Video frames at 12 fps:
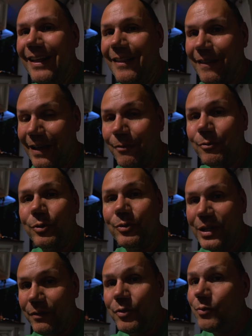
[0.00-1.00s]
That will
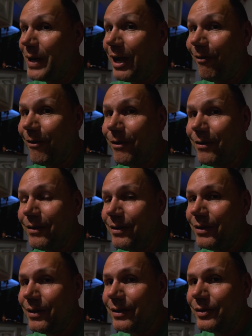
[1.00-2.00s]
give you power.
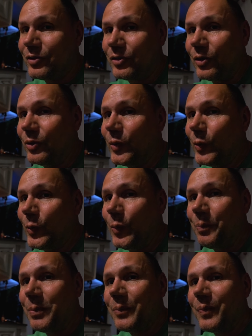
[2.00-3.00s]
So
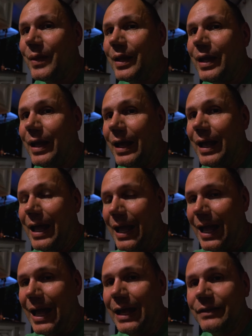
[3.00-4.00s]

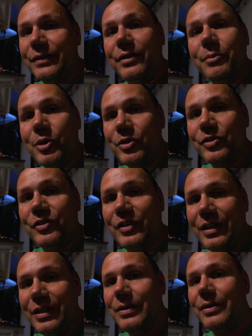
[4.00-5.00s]
as an
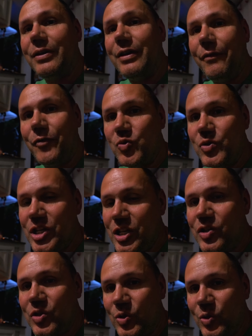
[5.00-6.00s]
emergency, if you
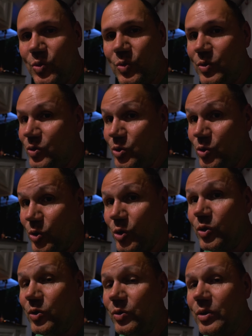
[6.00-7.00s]
need to, you
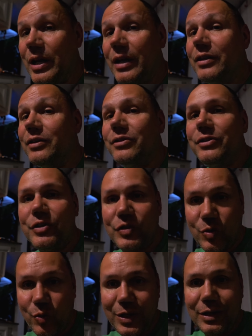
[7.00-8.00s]
could do that
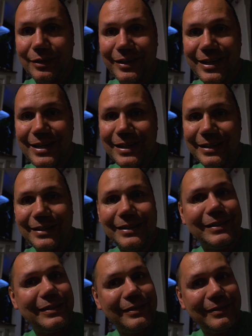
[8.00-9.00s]
discreetly
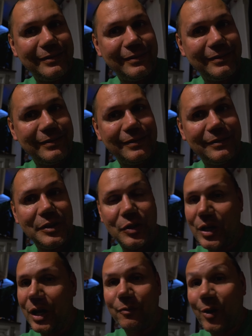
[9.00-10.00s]

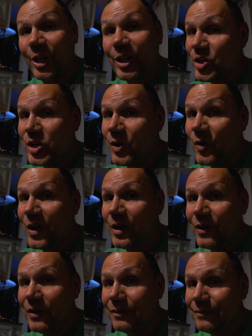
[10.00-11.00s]
You're not running a
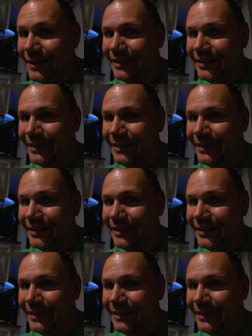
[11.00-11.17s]
generator.